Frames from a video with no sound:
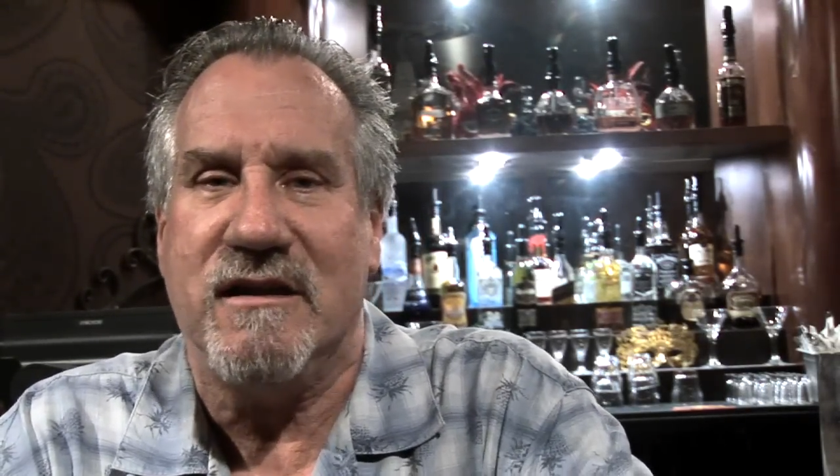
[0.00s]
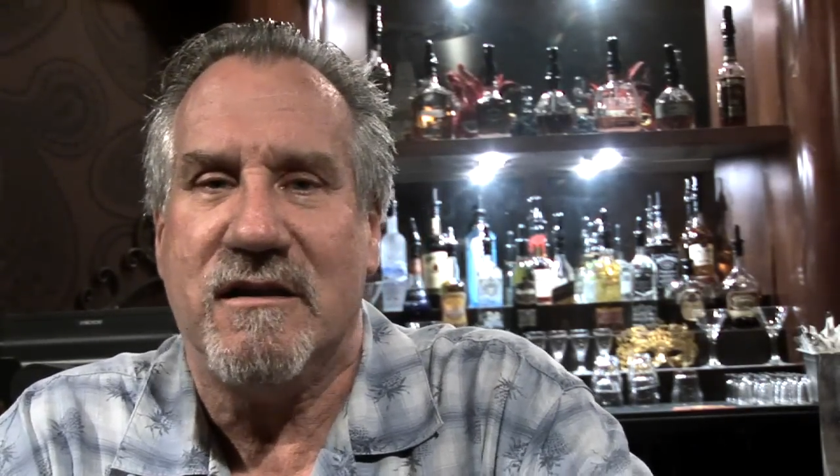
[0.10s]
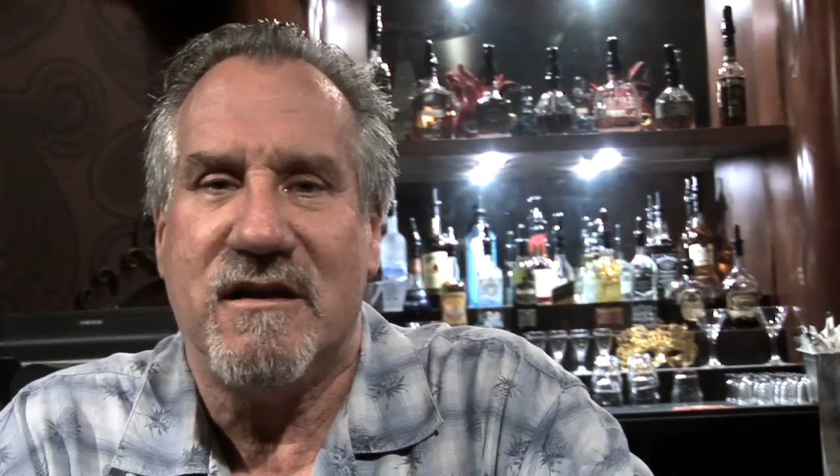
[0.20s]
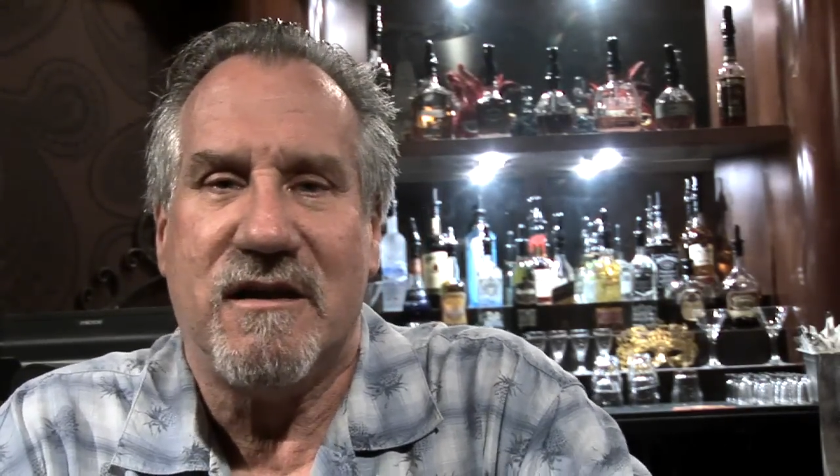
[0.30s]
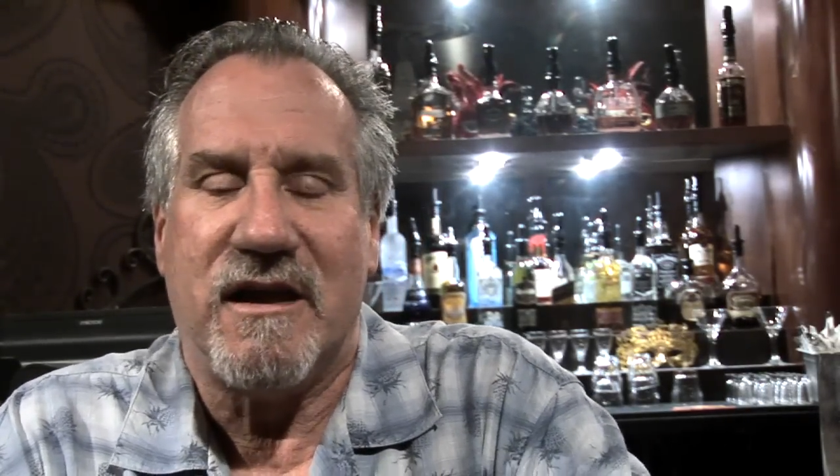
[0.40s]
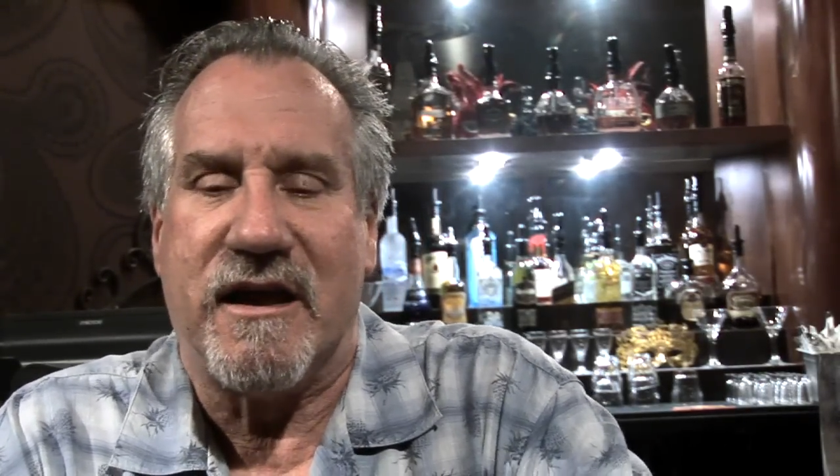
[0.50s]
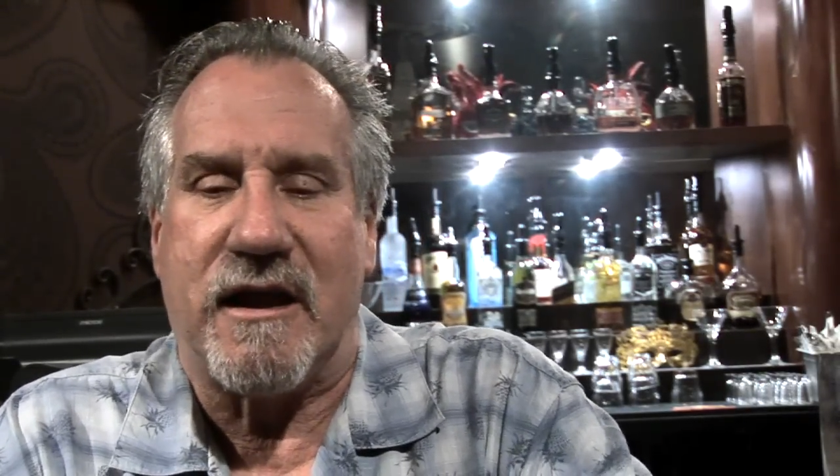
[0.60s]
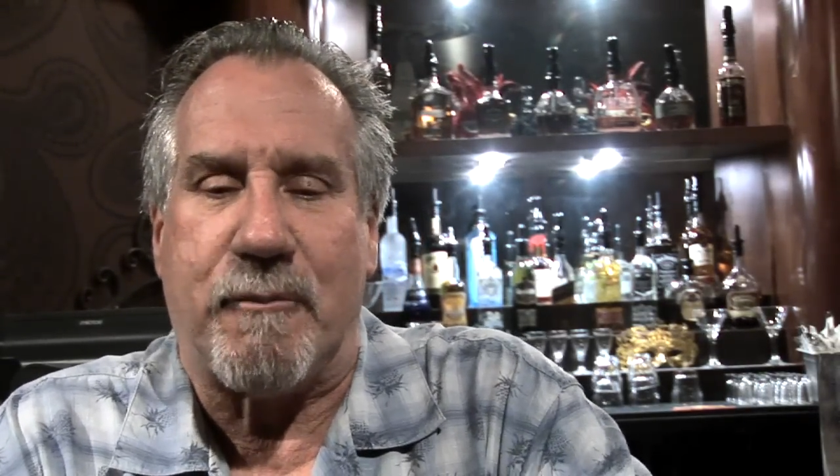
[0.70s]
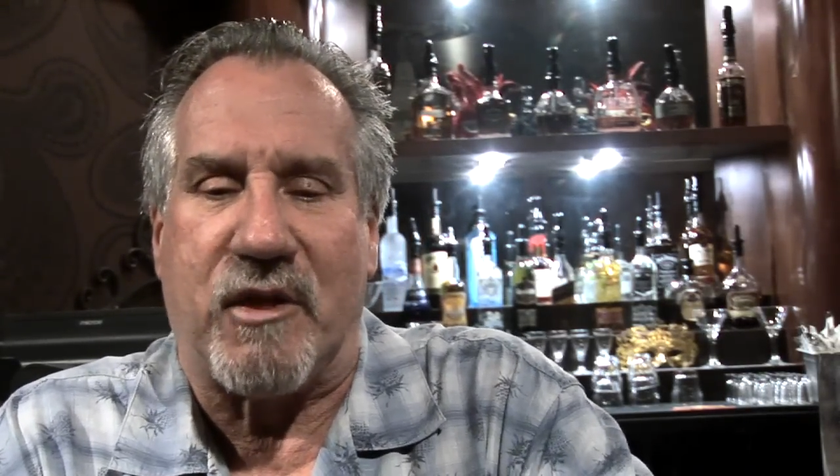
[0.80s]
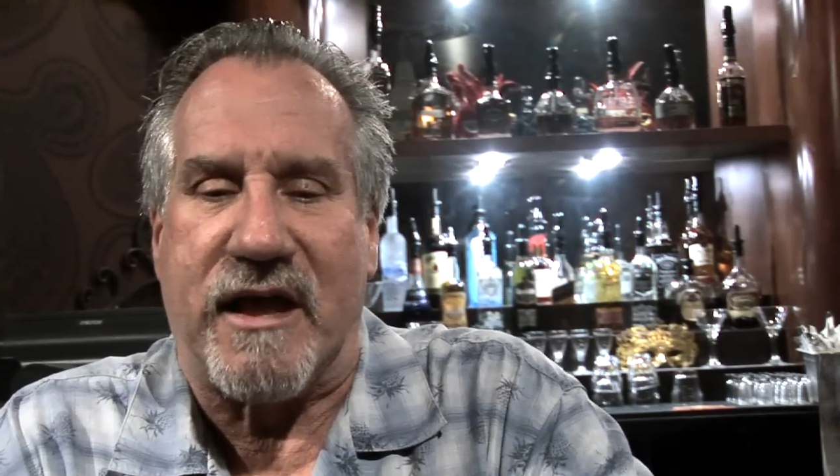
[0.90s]

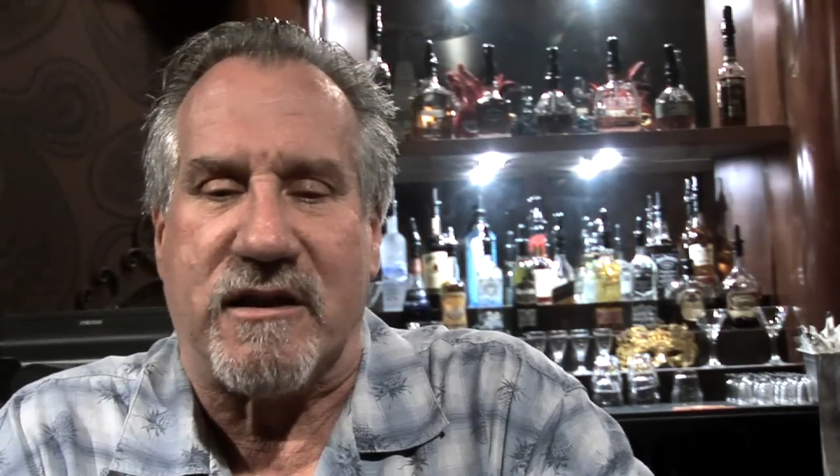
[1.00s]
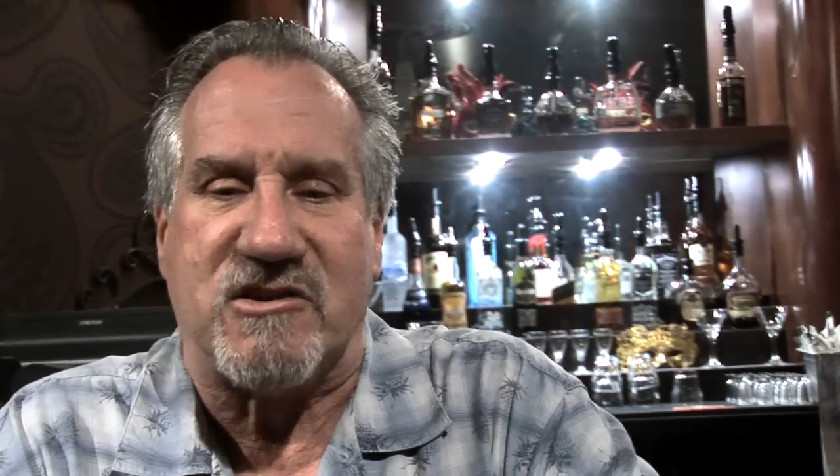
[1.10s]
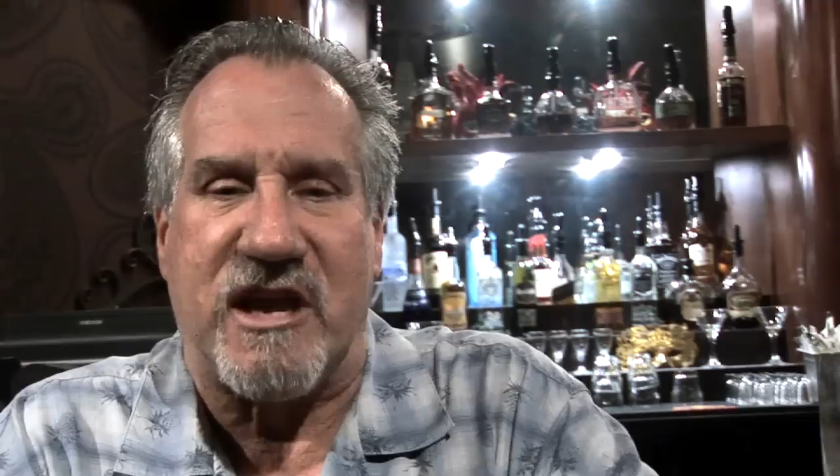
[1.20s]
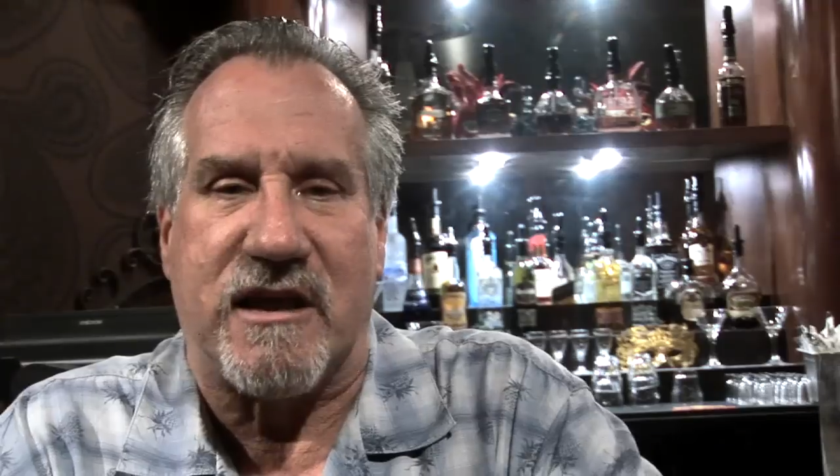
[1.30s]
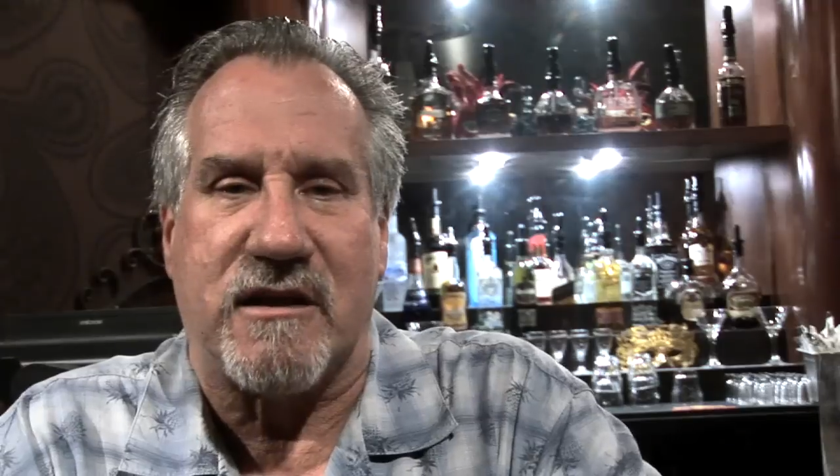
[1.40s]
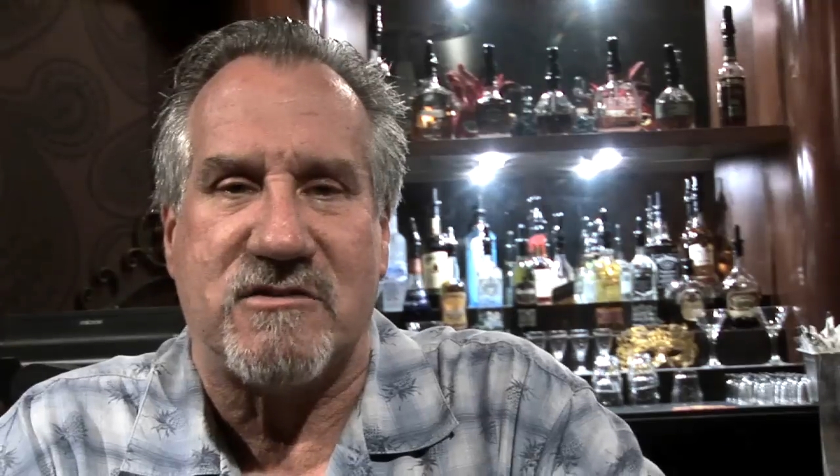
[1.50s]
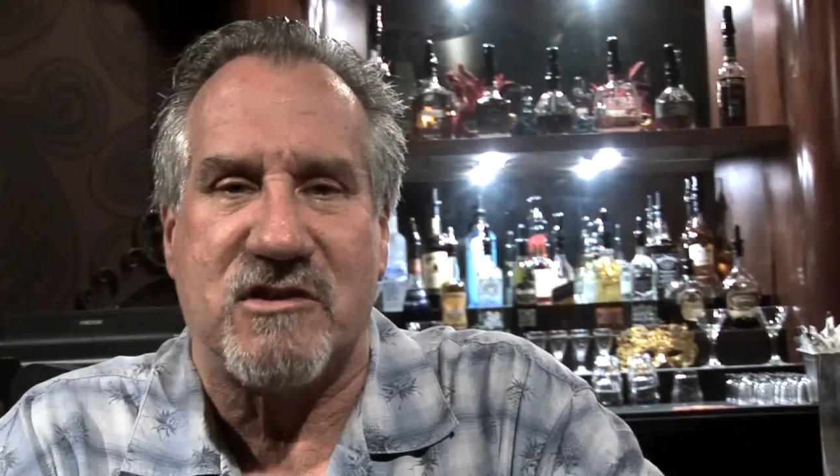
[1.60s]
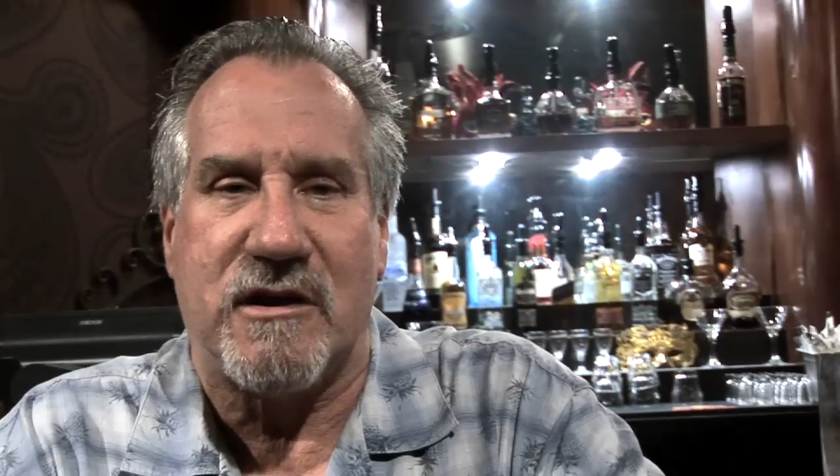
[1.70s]
and I plan to take it